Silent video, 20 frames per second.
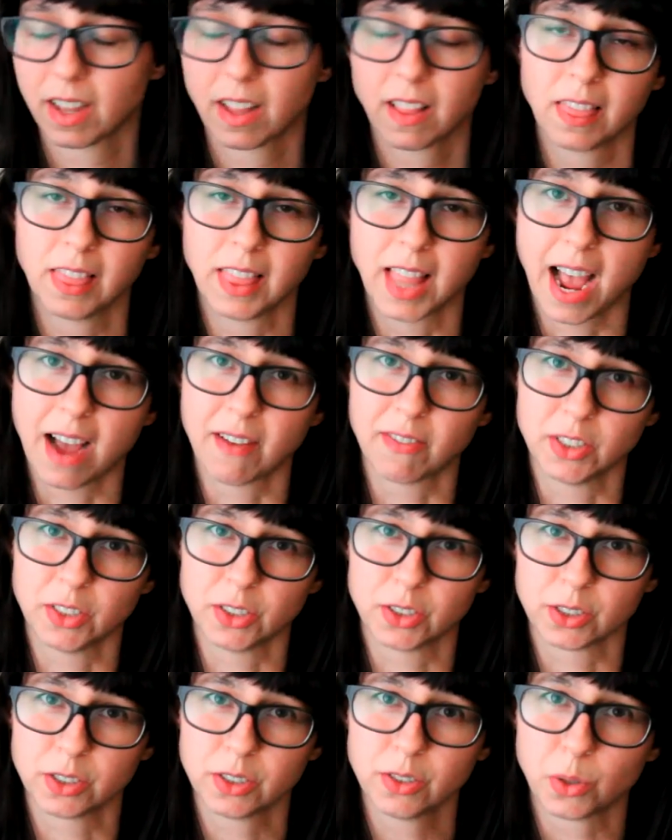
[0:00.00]

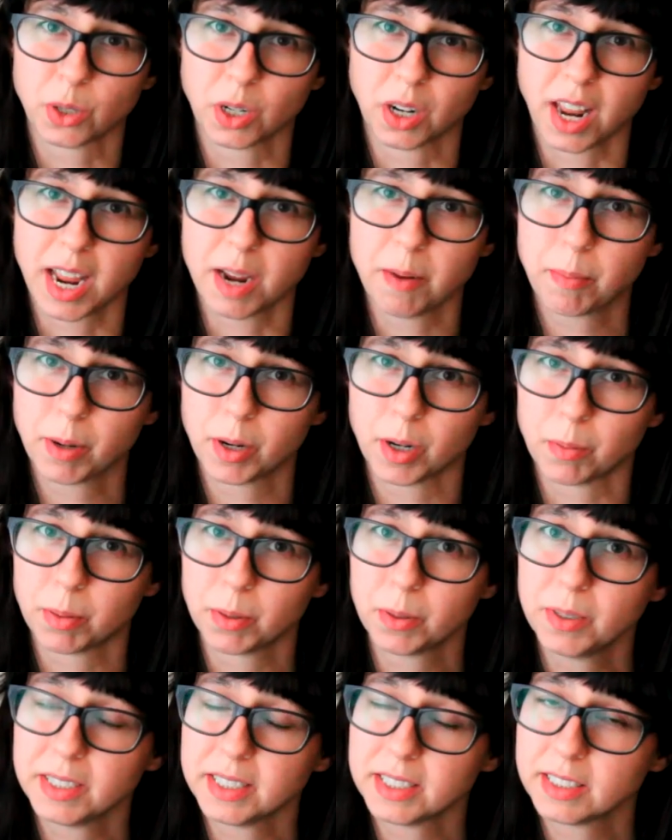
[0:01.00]
lavender or light
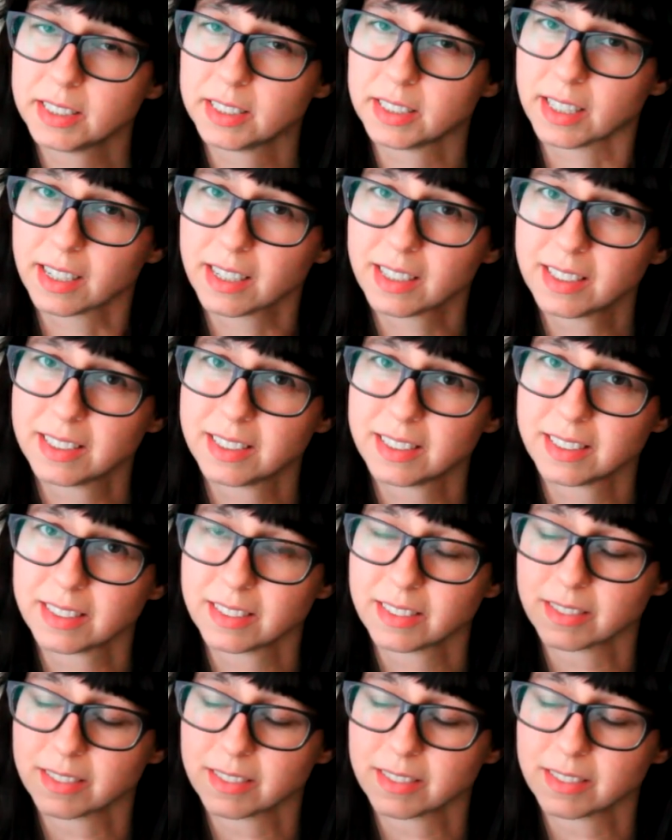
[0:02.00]
purple is 6,